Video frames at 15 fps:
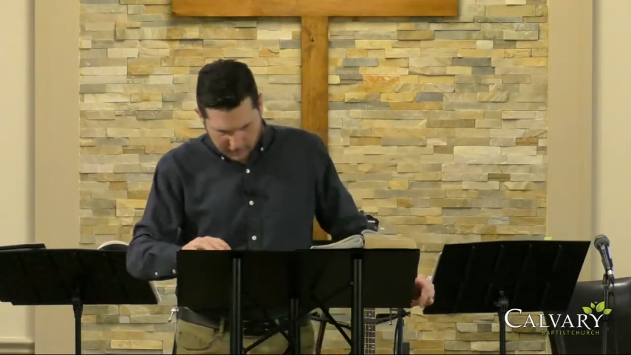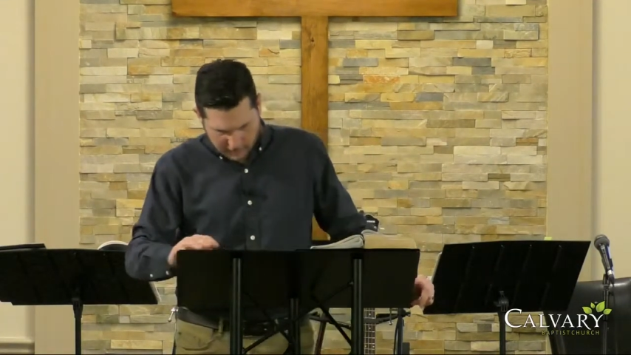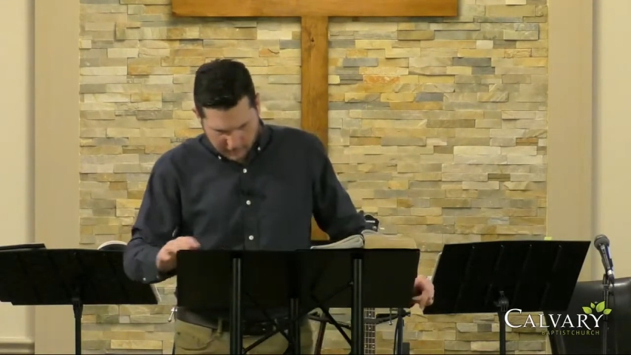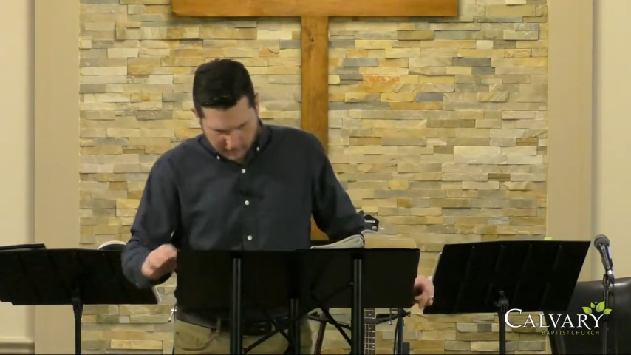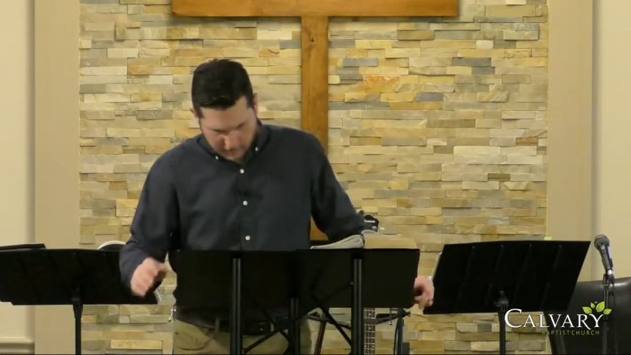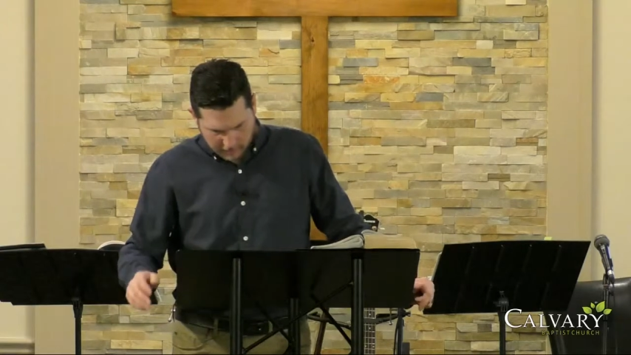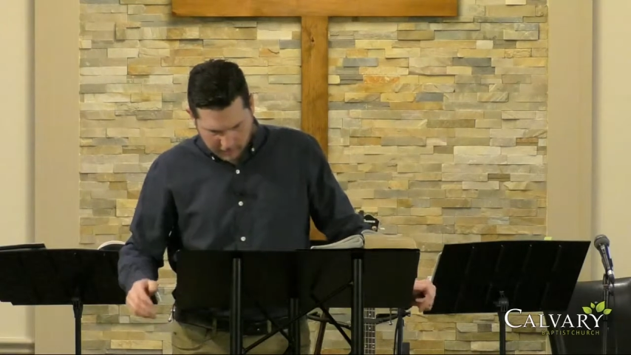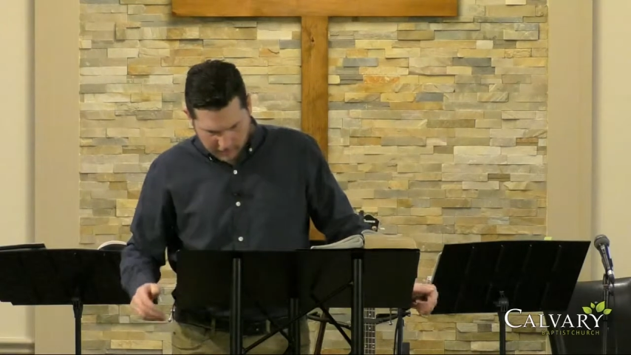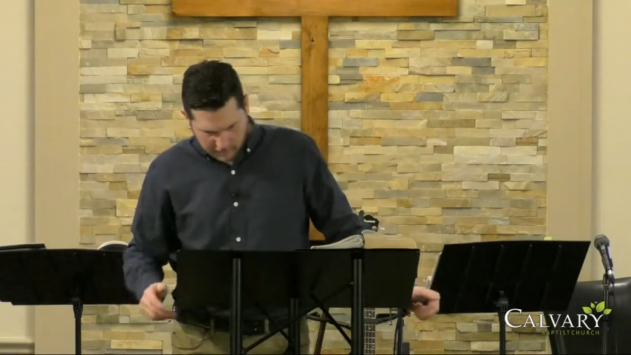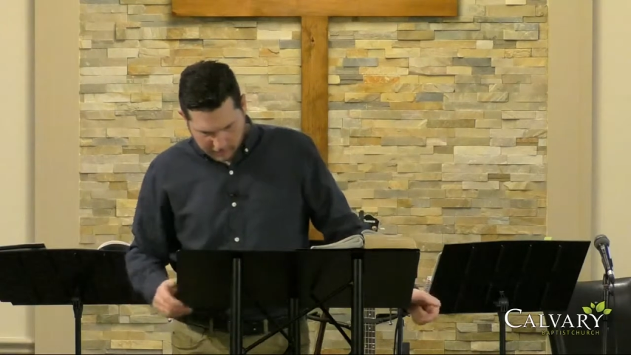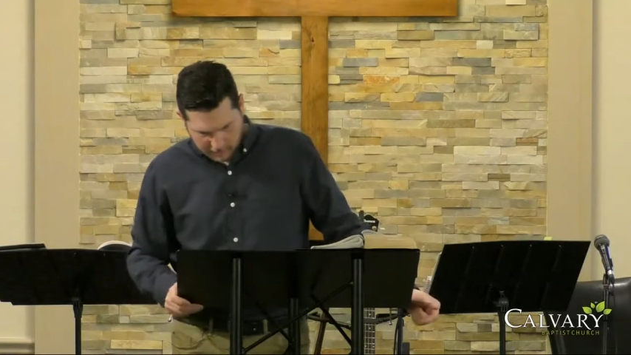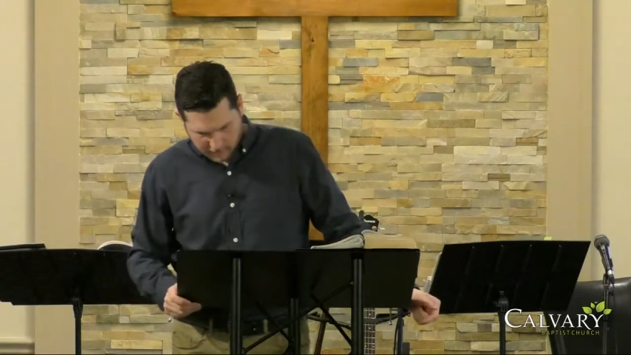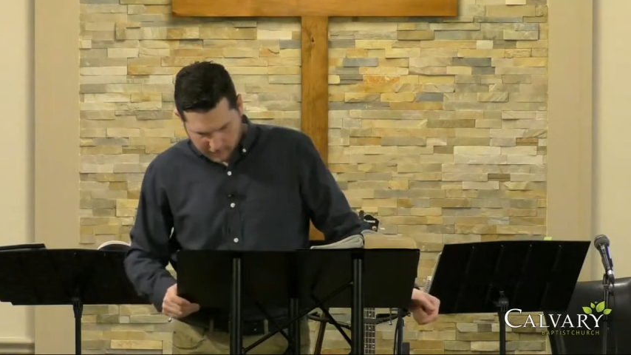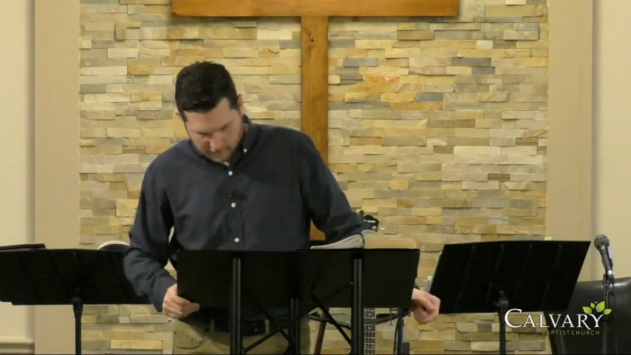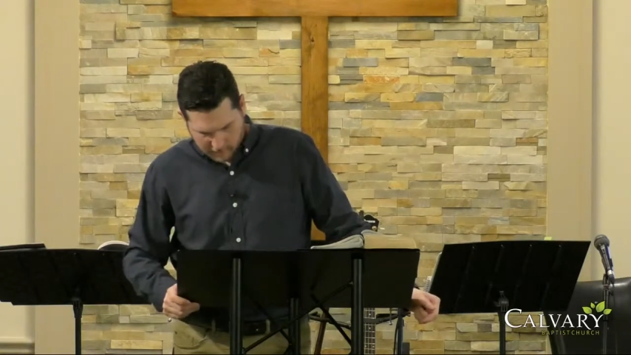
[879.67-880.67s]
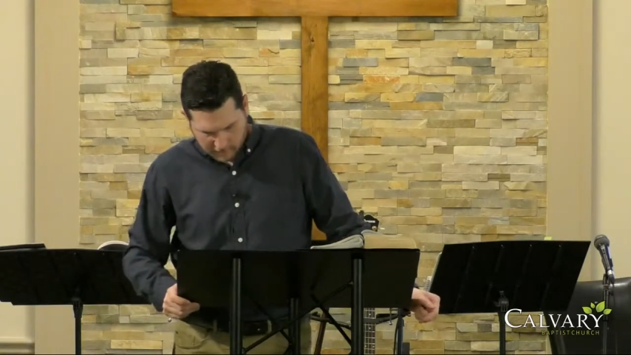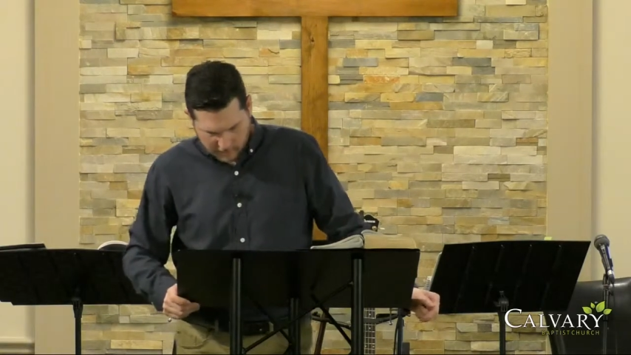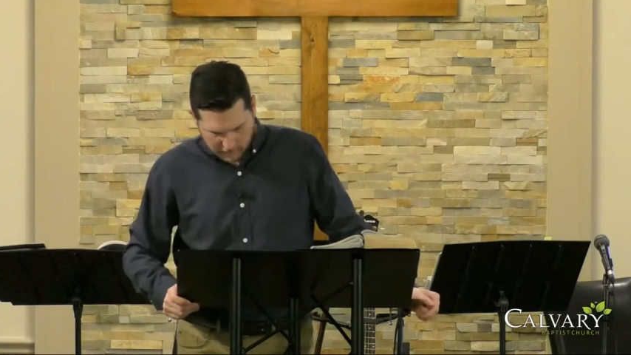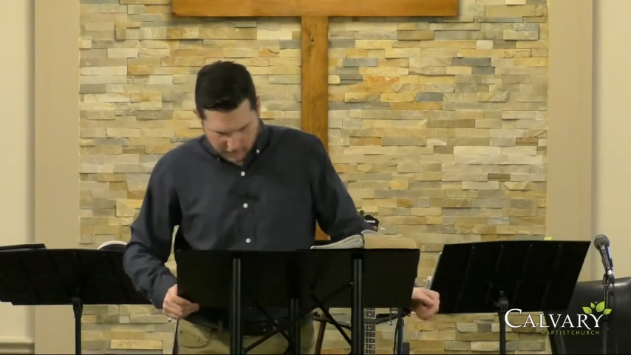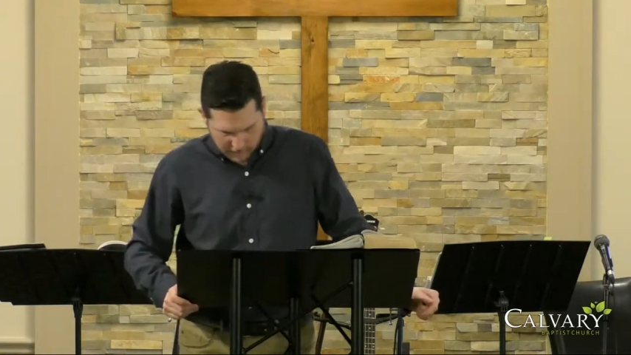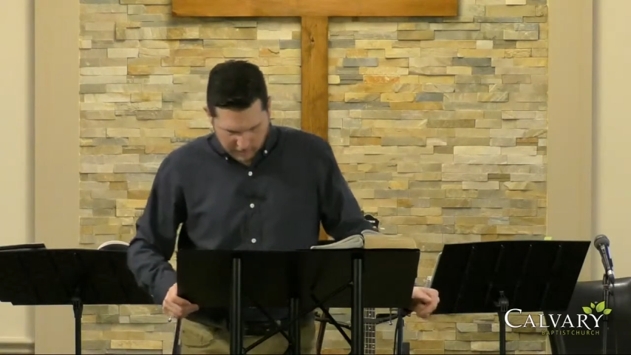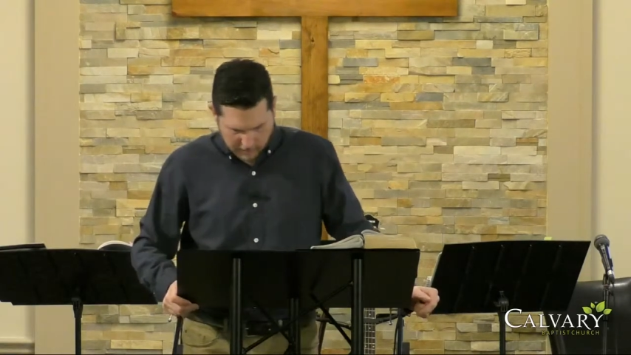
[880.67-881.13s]

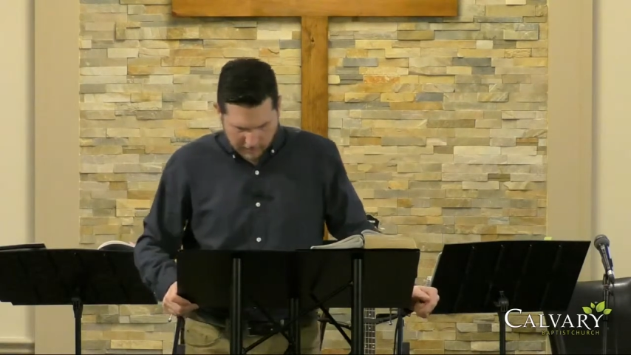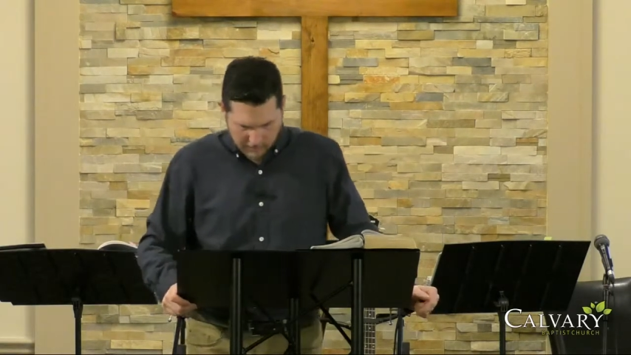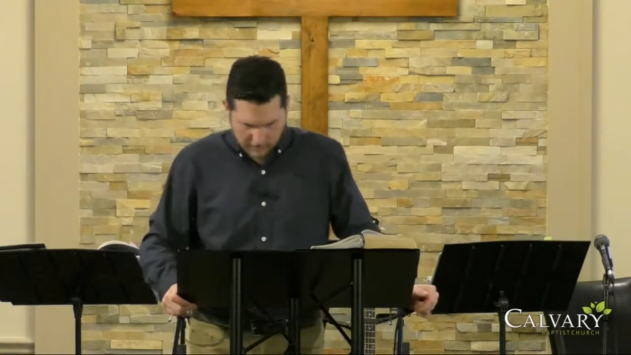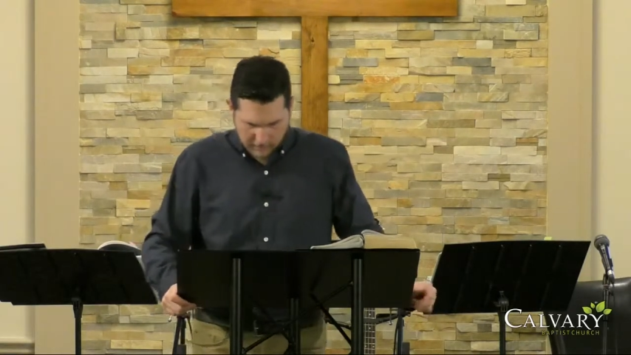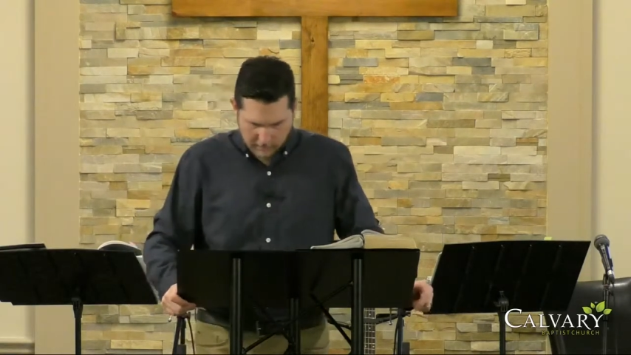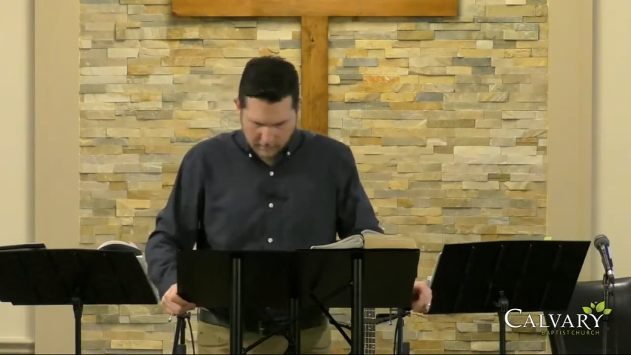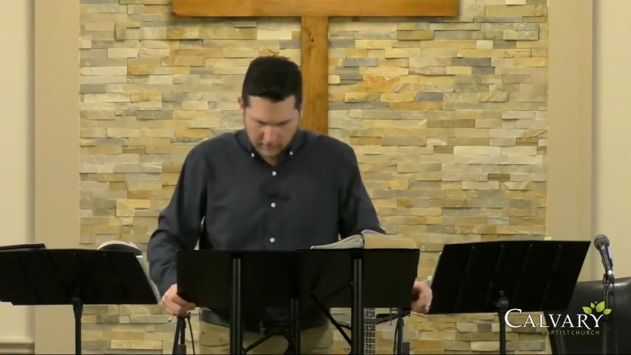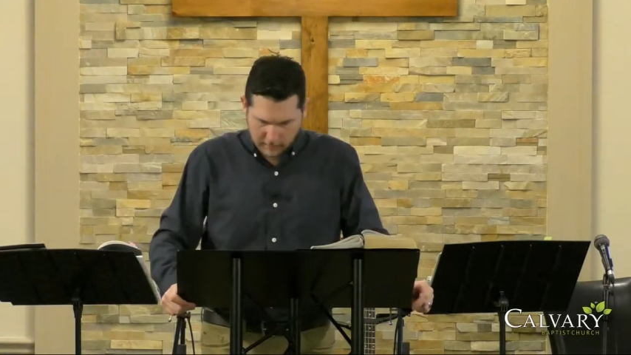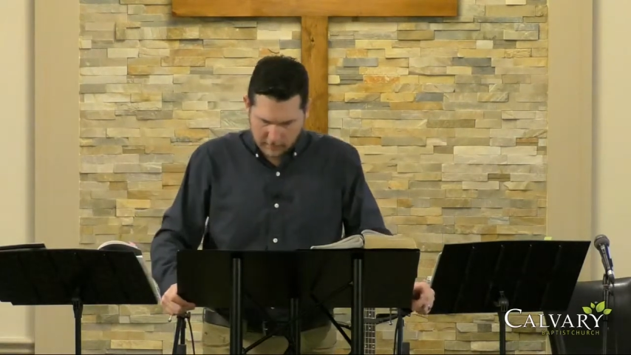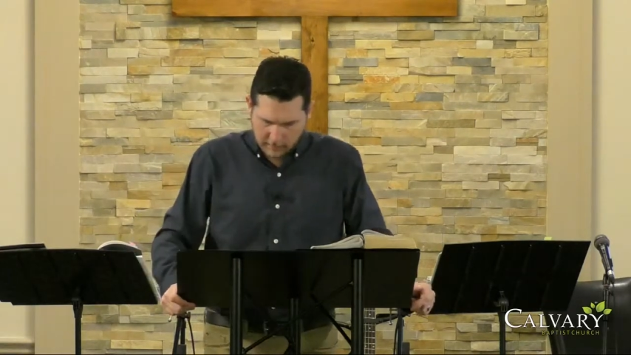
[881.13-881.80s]
(no one is talking)